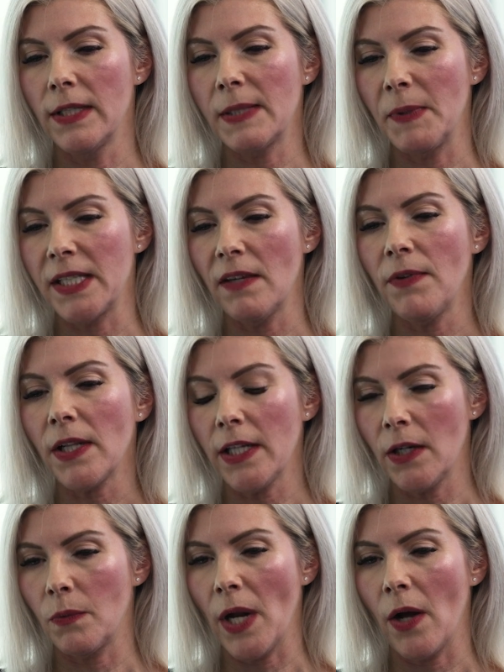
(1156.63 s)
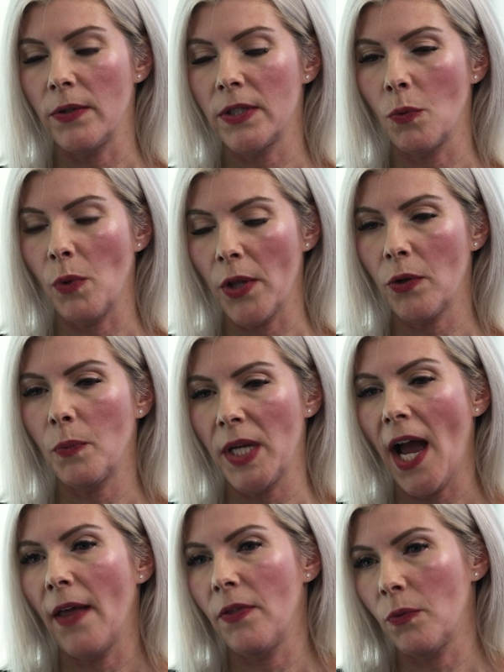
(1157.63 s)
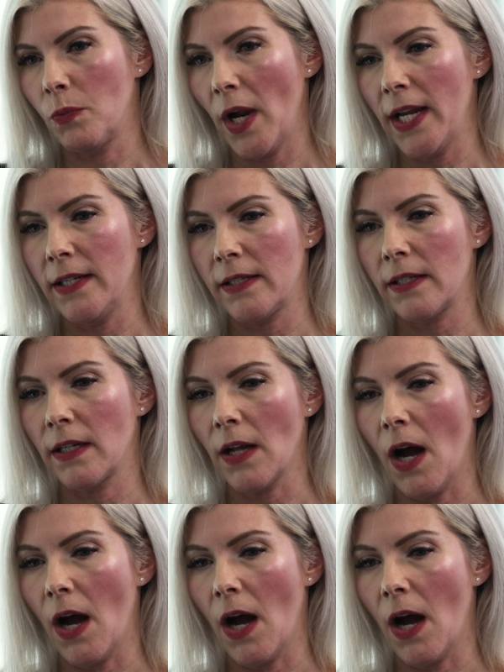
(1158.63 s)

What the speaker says: specifically around whether we had the right